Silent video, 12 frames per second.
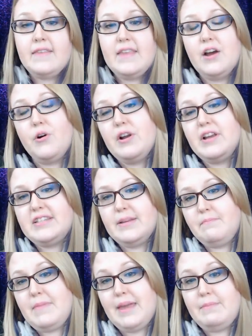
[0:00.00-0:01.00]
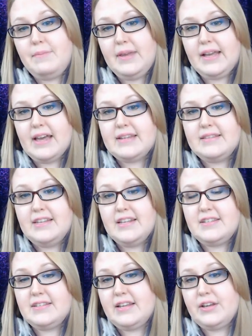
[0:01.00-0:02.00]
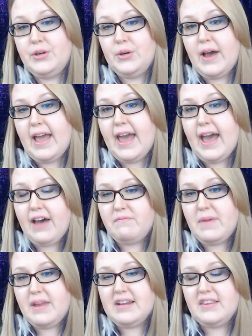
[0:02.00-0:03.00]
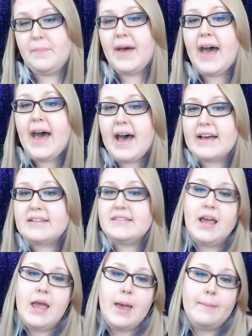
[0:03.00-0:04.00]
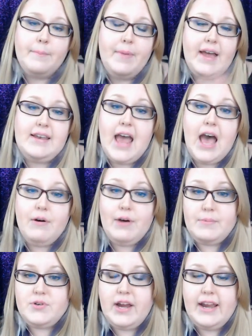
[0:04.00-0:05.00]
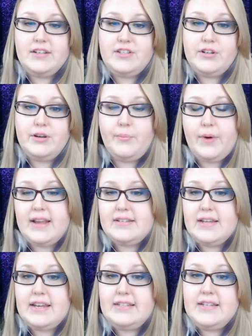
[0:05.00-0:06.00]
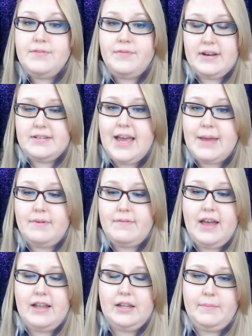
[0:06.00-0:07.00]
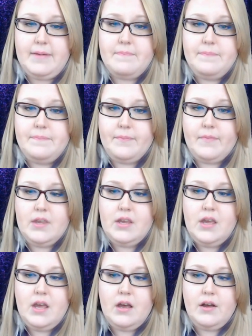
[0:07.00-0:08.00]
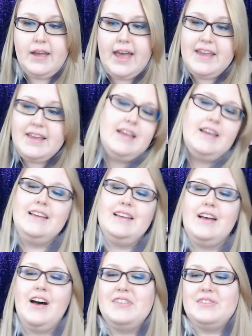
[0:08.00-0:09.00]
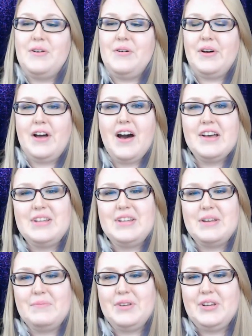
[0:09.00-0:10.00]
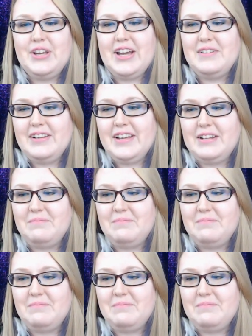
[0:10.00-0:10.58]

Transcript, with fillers: or is it maybe because this is who I have been in the past but now I'm trying to embrace a different type of element. Okay? So awesome. Good, good.